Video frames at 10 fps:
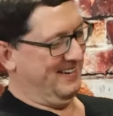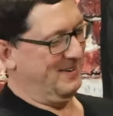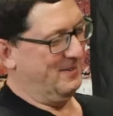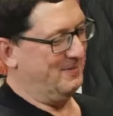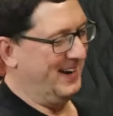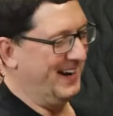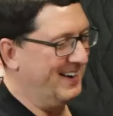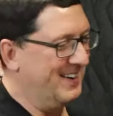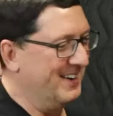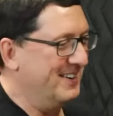oh my
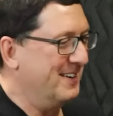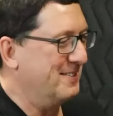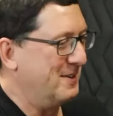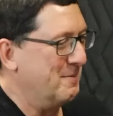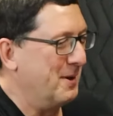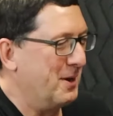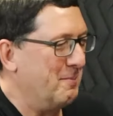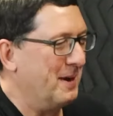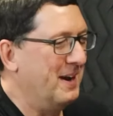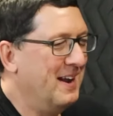goodness! Yeah. You
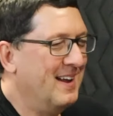well, you, you,